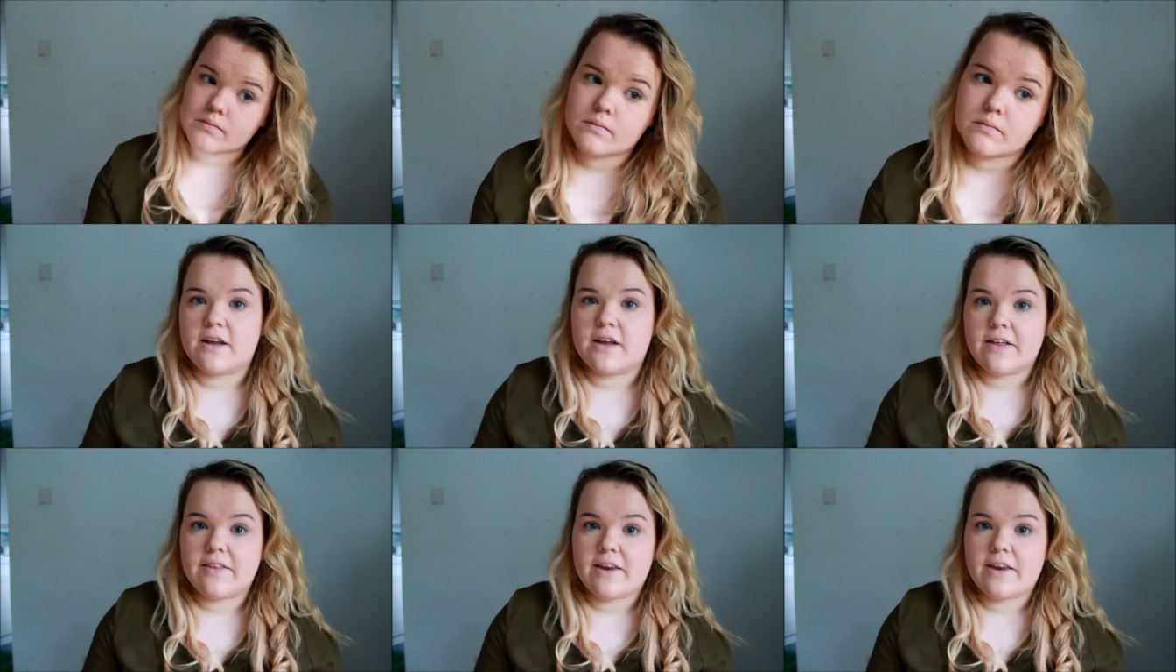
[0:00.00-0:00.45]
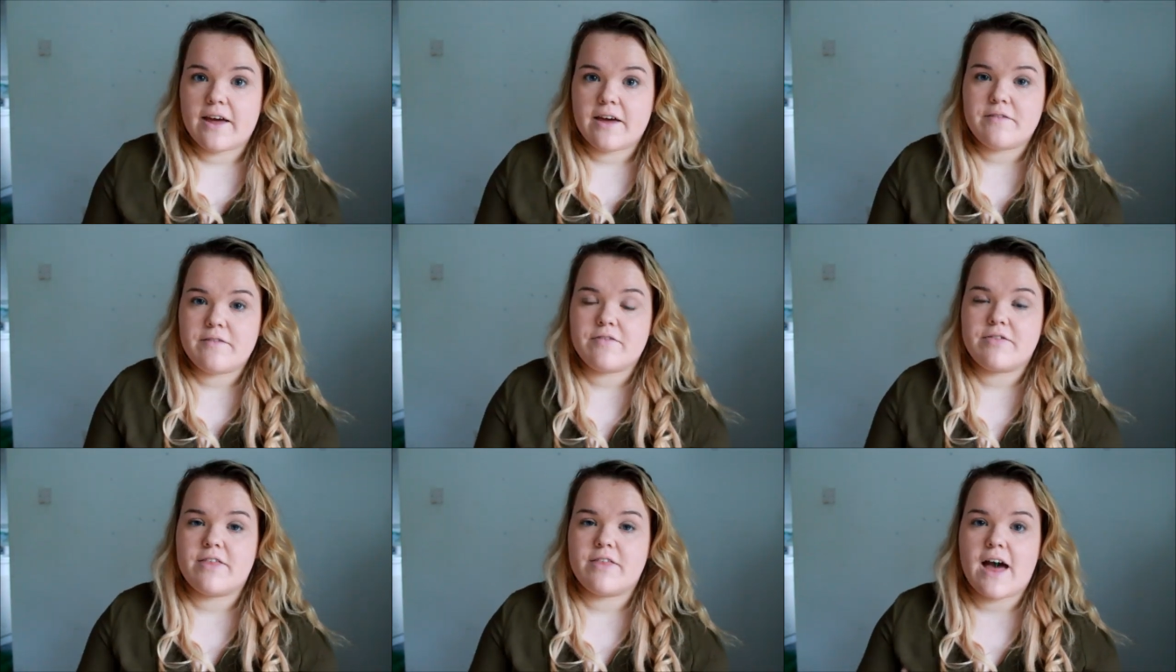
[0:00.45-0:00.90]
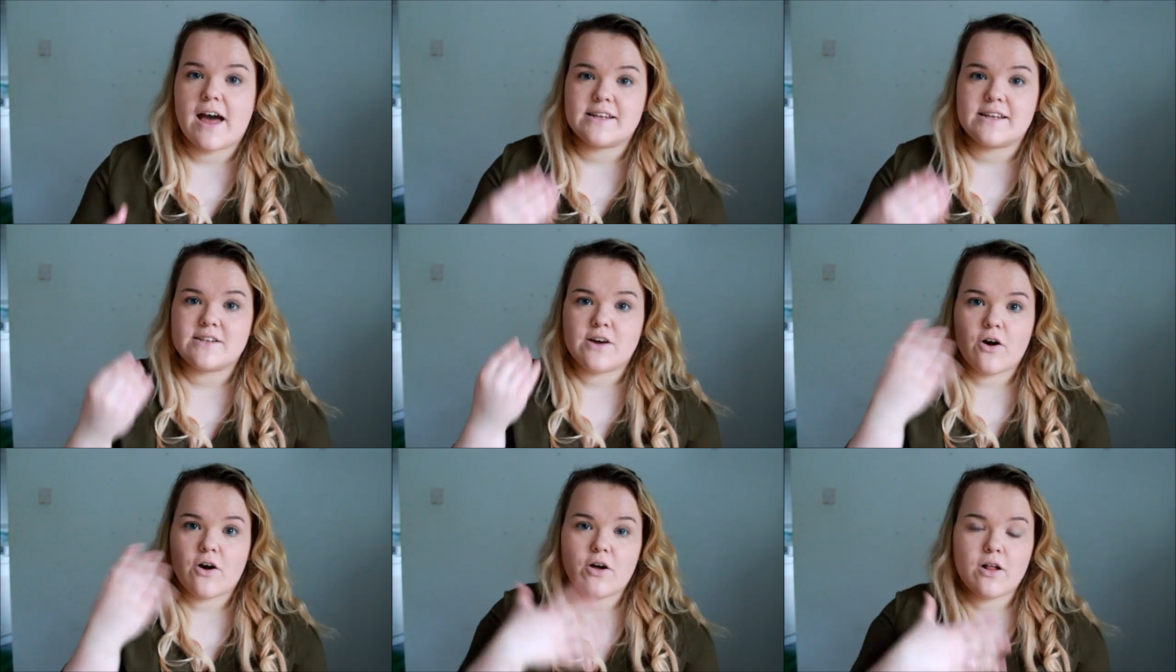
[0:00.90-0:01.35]
Now that I have
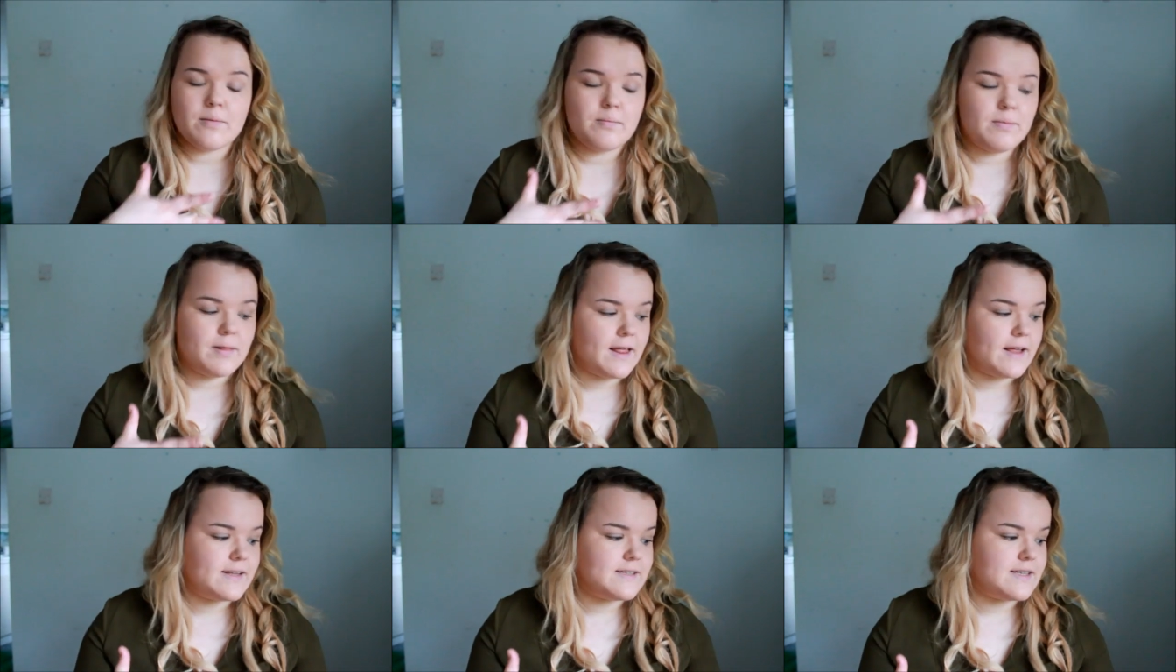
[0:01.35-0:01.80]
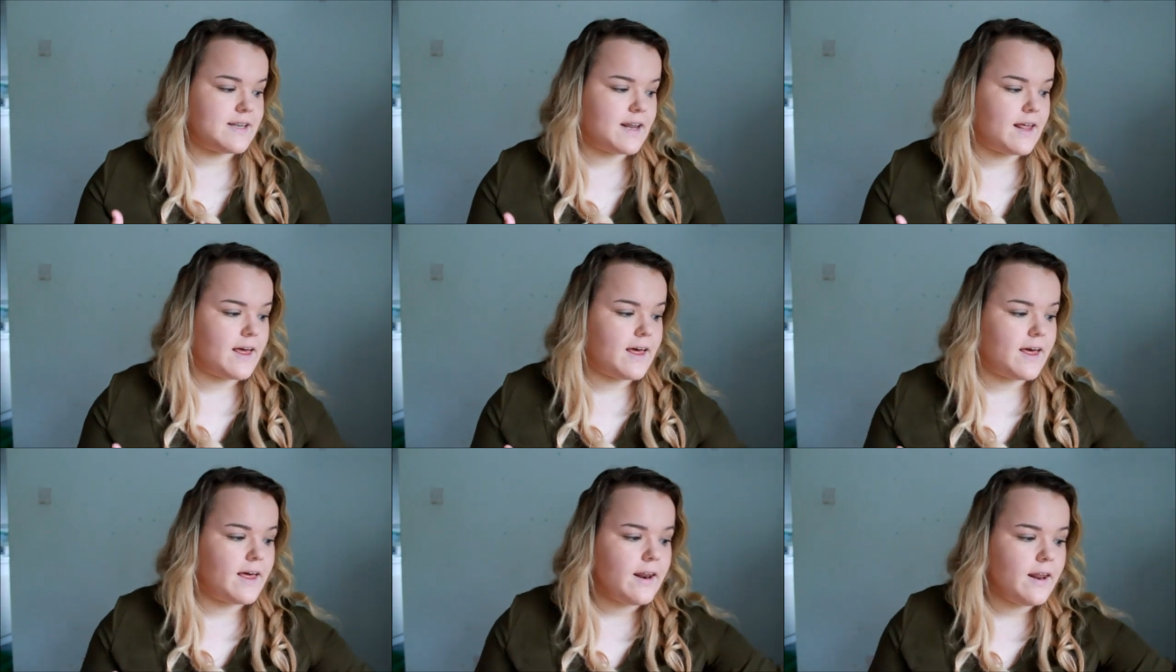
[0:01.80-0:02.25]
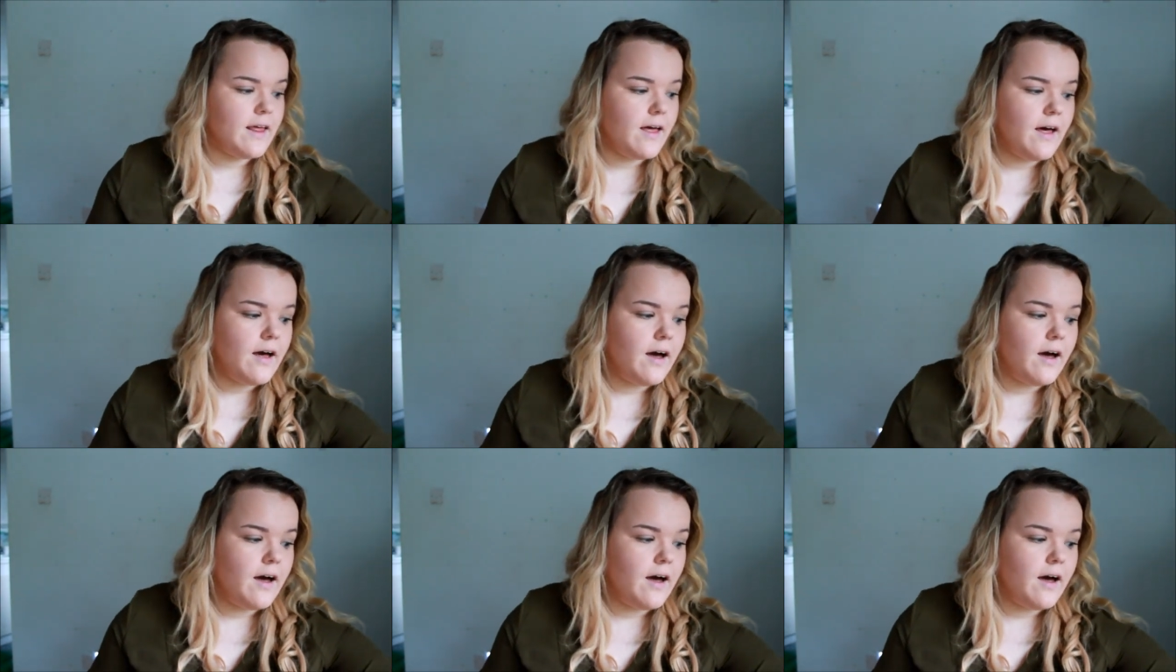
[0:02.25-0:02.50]
that all blended in,